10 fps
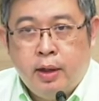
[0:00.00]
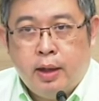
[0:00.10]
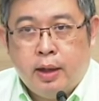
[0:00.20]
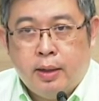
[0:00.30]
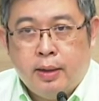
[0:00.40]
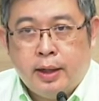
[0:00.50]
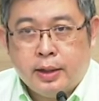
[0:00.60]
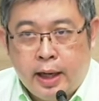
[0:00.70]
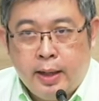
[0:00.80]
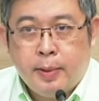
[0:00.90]

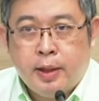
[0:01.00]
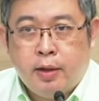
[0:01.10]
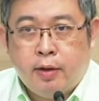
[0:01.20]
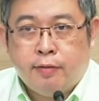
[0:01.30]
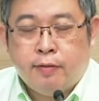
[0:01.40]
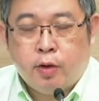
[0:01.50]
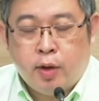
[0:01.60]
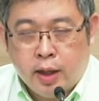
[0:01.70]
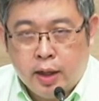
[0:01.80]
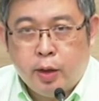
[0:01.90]
attainment of
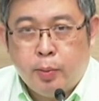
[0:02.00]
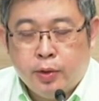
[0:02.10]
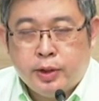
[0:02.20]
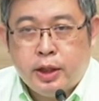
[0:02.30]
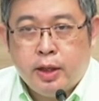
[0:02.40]
herd immunity